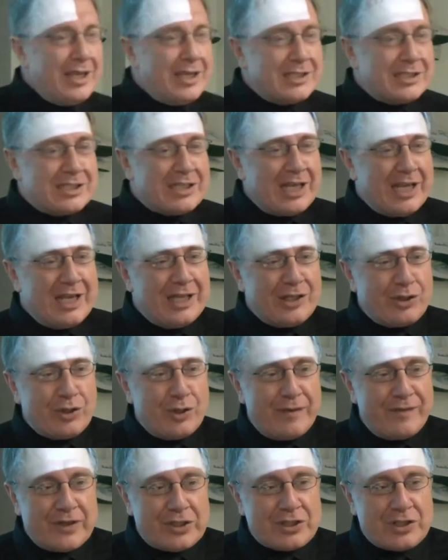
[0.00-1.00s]
is
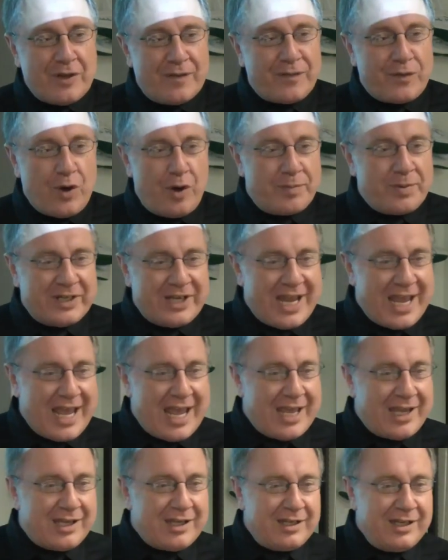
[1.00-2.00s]
in University of
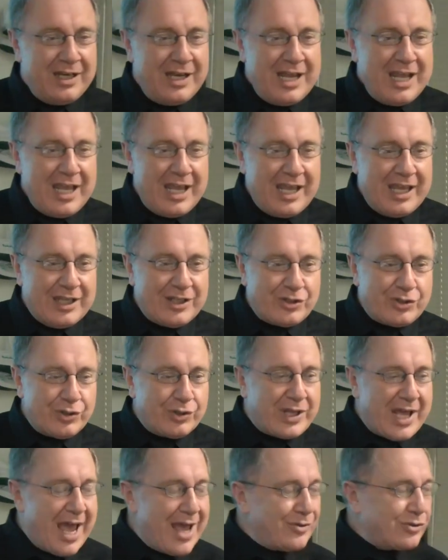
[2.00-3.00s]
Copenhagen in
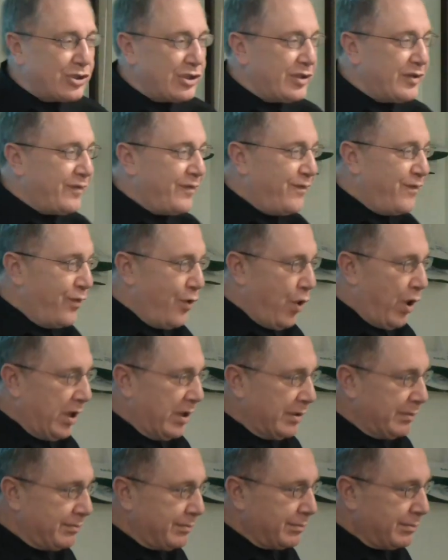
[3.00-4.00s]

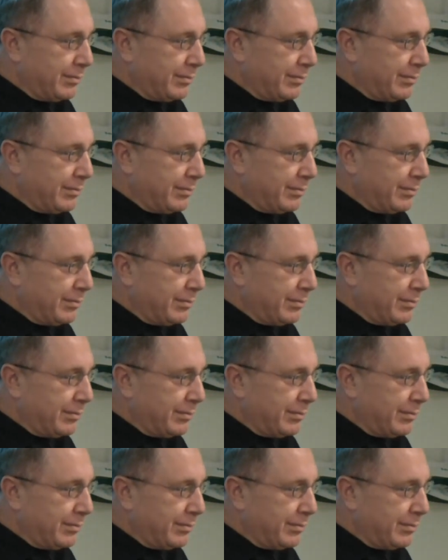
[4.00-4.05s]
2004.